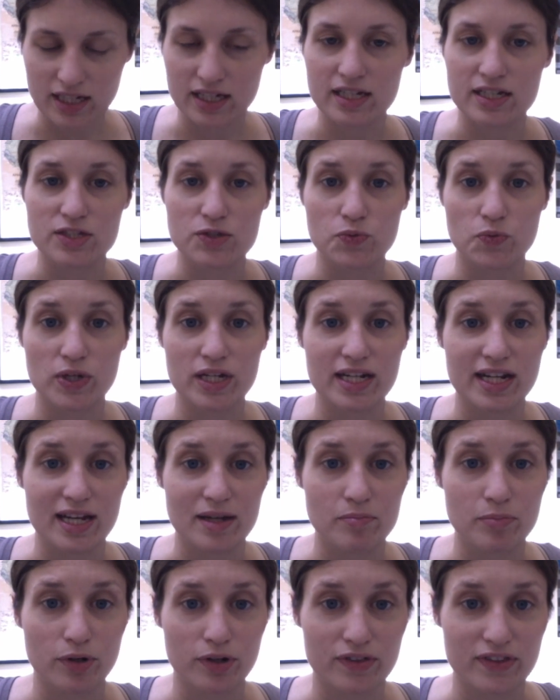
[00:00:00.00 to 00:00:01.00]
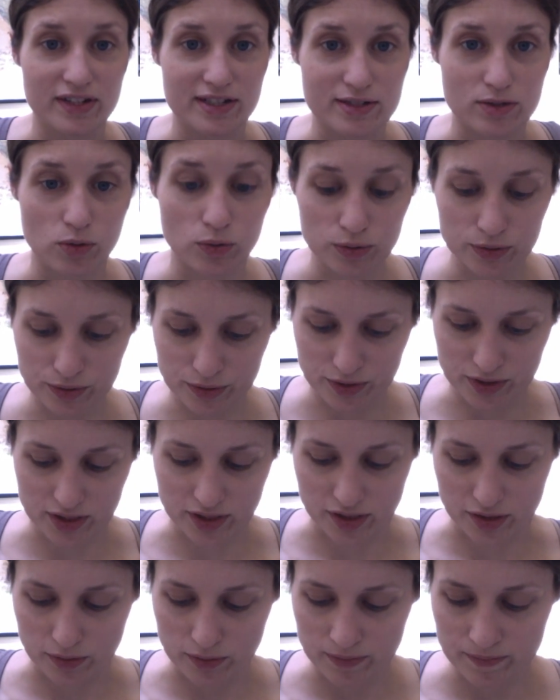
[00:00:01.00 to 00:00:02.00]
is read a book that is older than
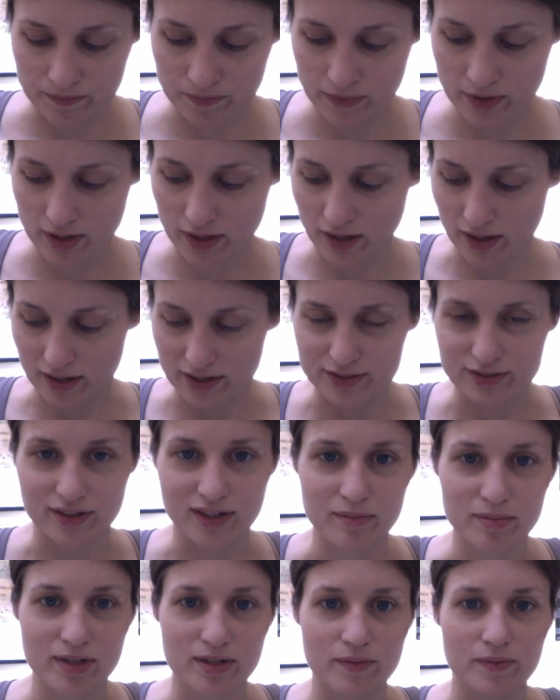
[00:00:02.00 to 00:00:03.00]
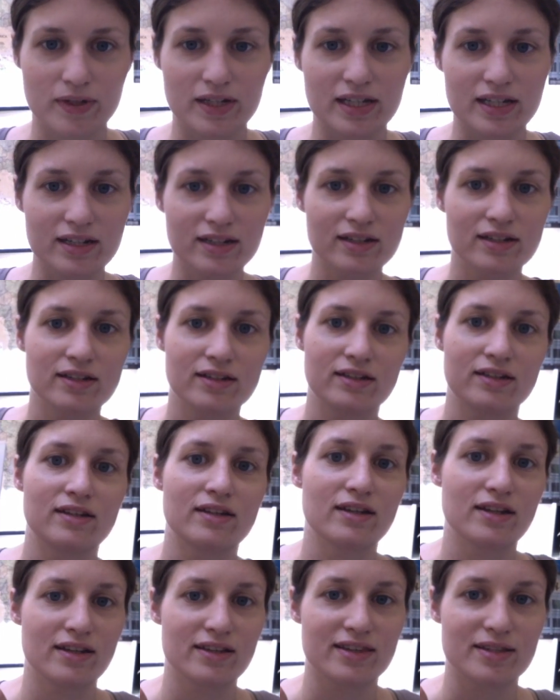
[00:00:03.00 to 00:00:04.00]
you. So I'm going to read
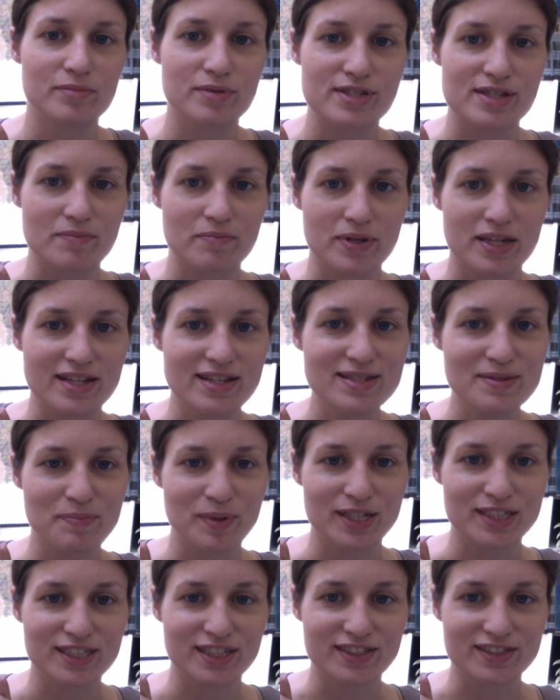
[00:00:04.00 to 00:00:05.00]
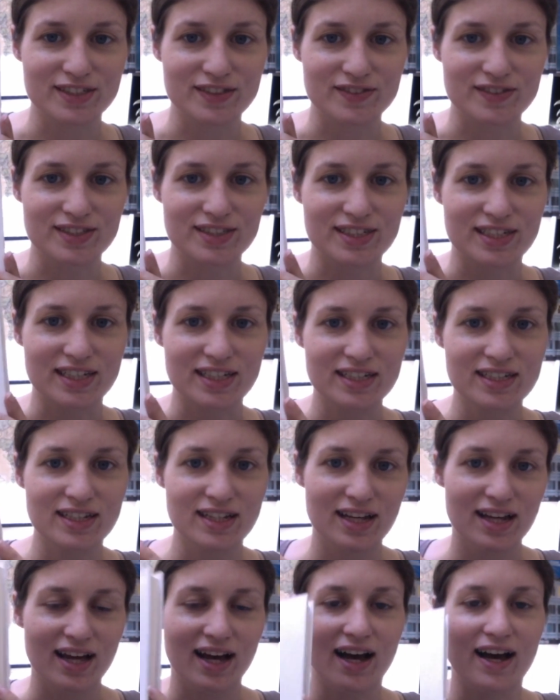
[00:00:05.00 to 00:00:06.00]
The Missing Piece by Shel Silverstein.
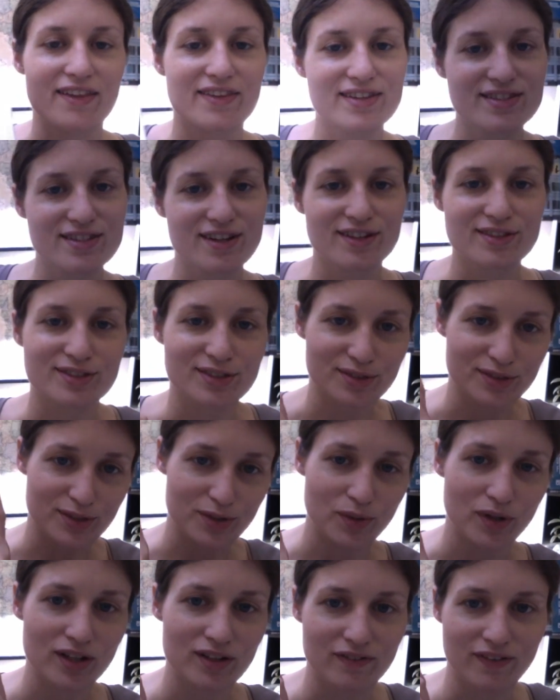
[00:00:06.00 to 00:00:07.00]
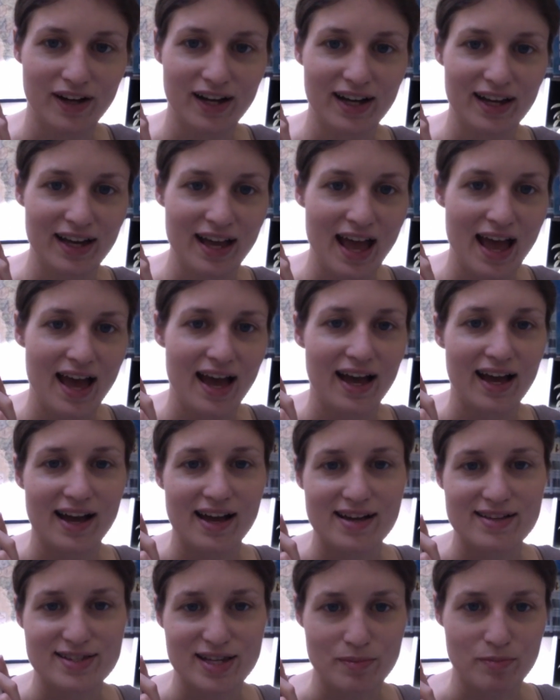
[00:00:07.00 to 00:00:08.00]
This also could qualify
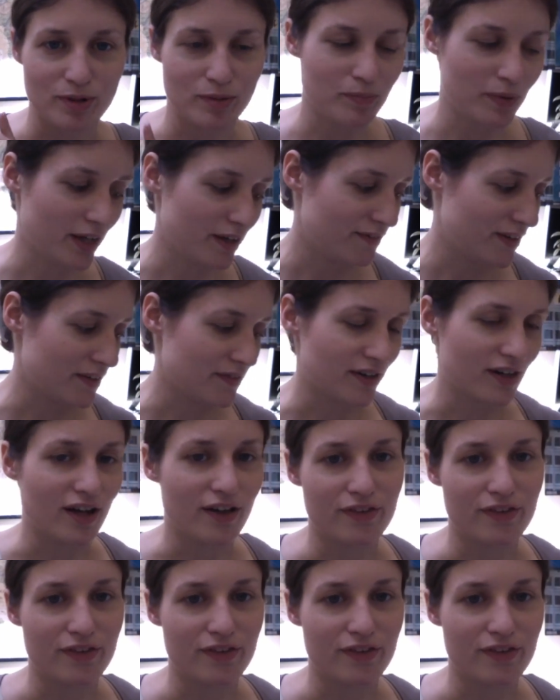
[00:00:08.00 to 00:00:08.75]
as a book by a favorite